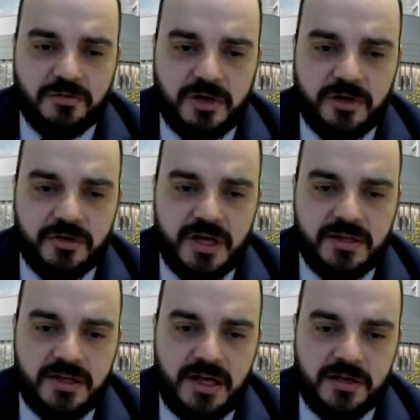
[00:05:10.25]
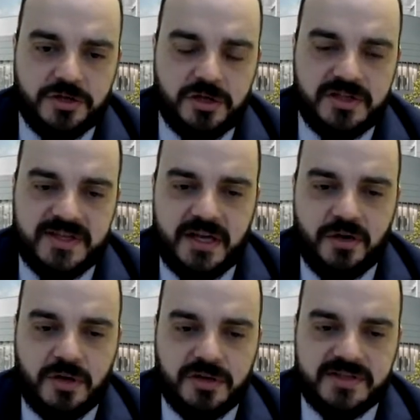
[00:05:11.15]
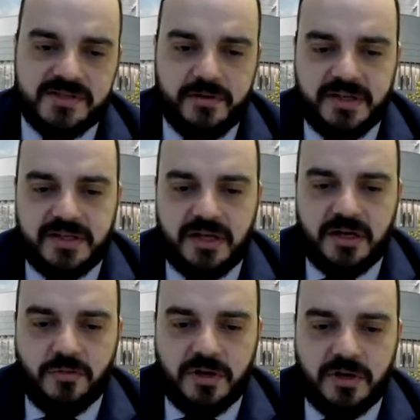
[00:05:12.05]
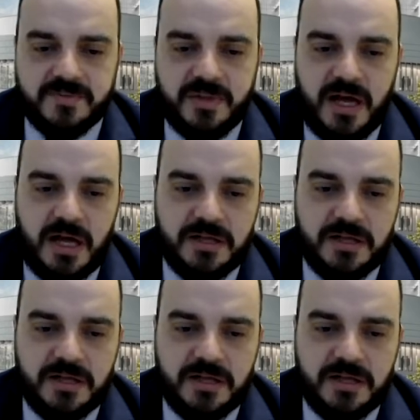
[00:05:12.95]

where you can actually say what is the retina, what is blood.